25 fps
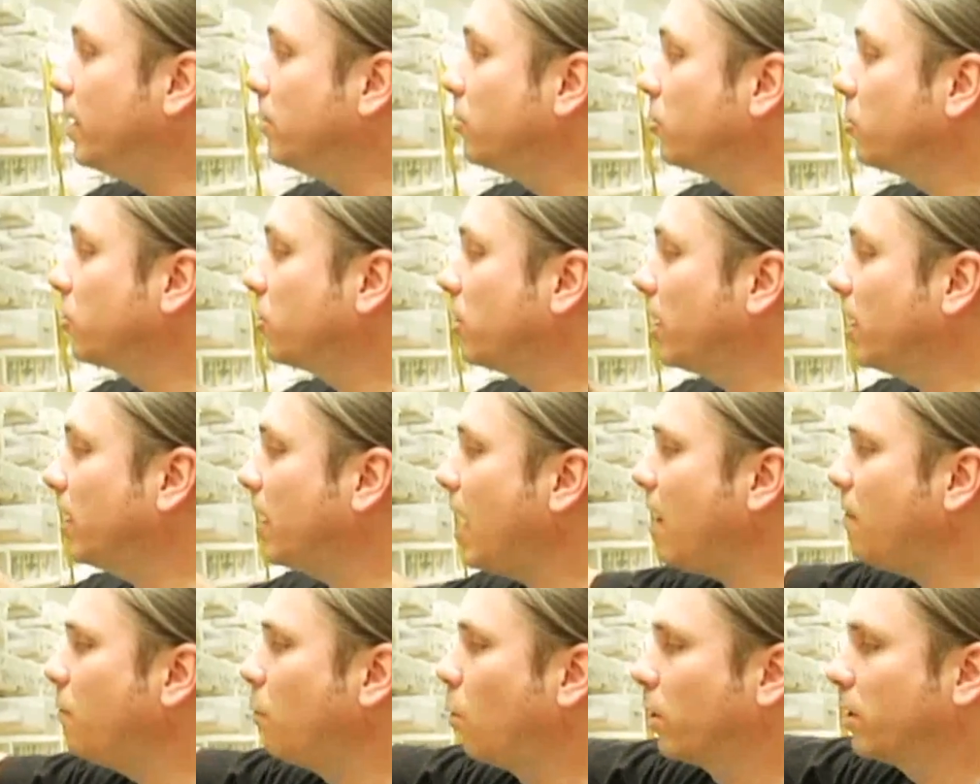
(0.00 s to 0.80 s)
interesting,
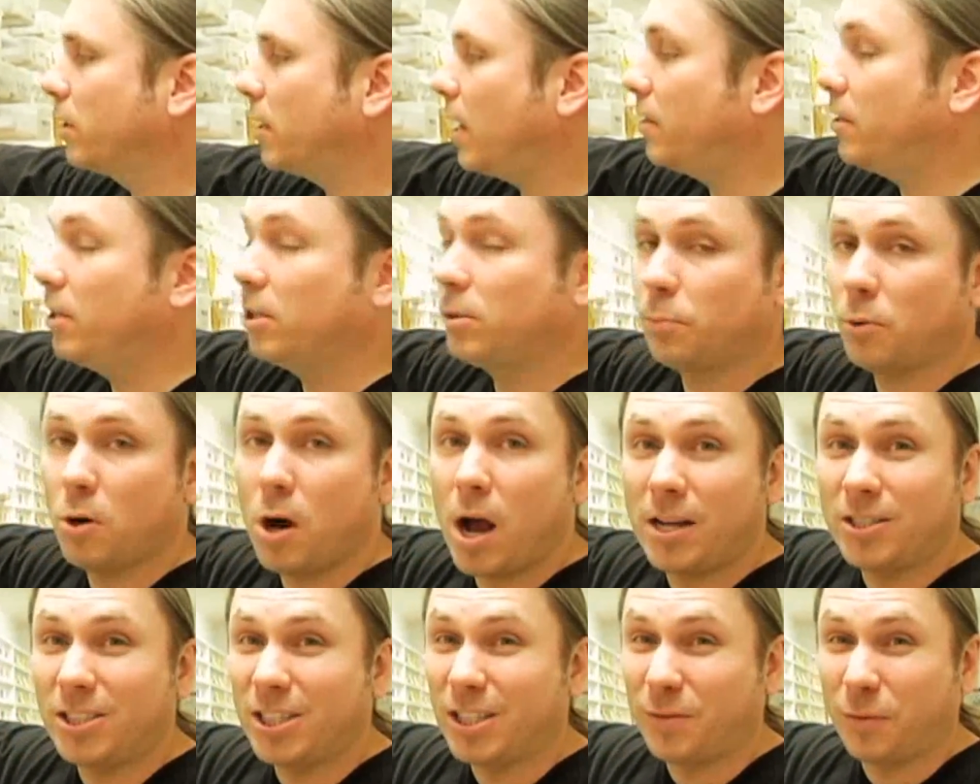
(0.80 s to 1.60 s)
and I've worked on this
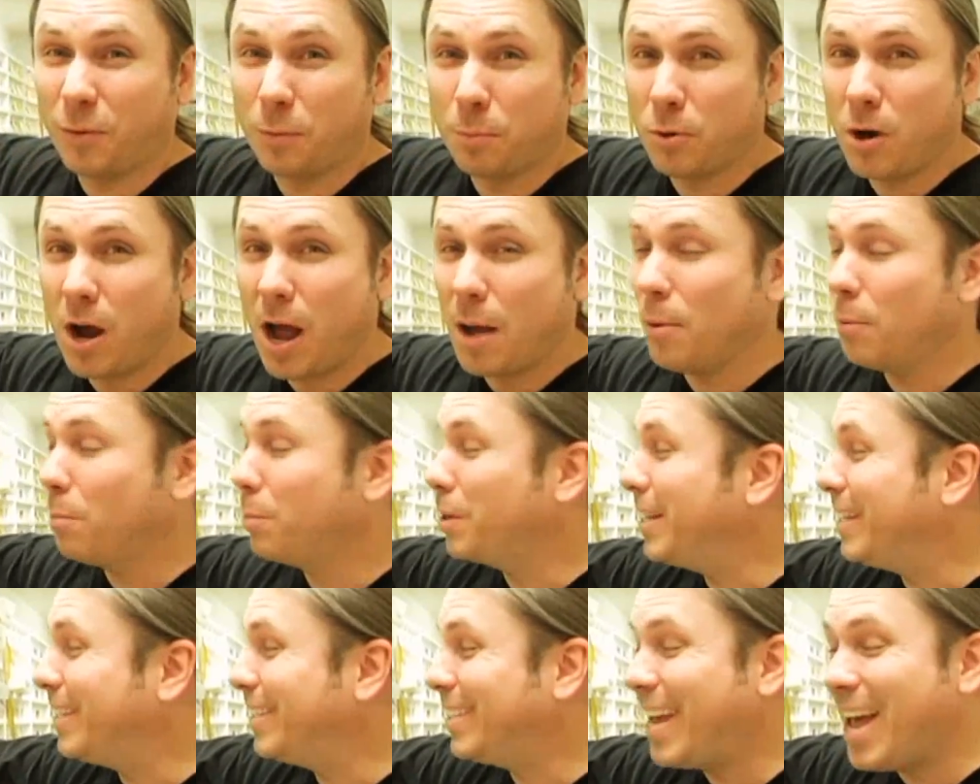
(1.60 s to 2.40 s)
project for
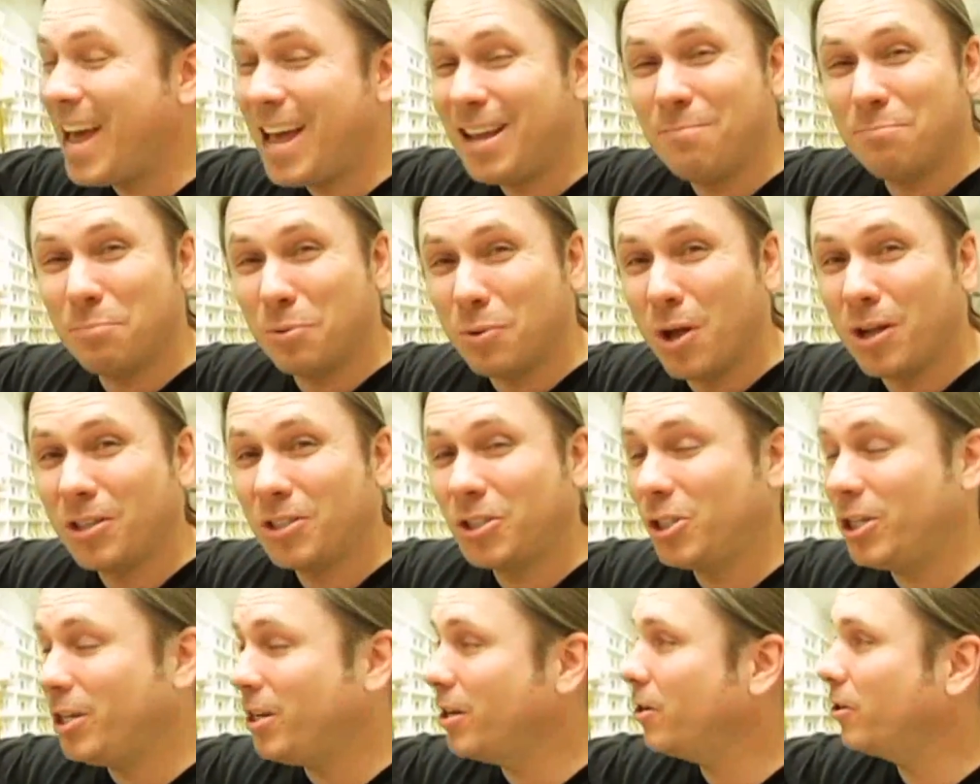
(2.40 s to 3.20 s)
probably 10
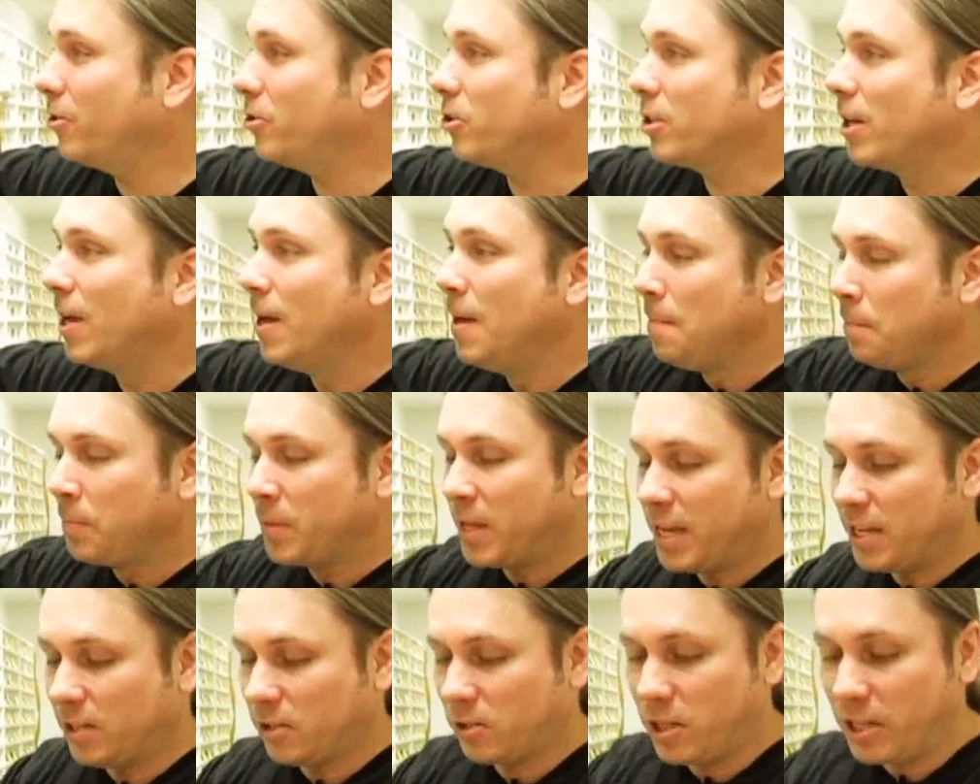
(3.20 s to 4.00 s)
plus years,
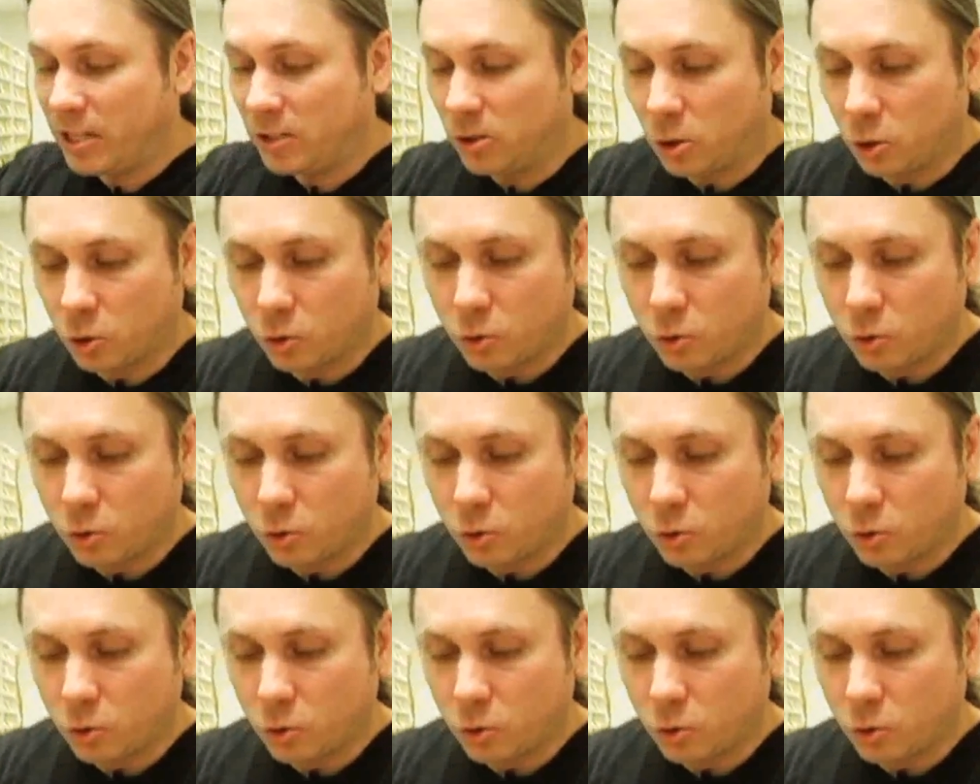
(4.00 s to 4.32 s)
is these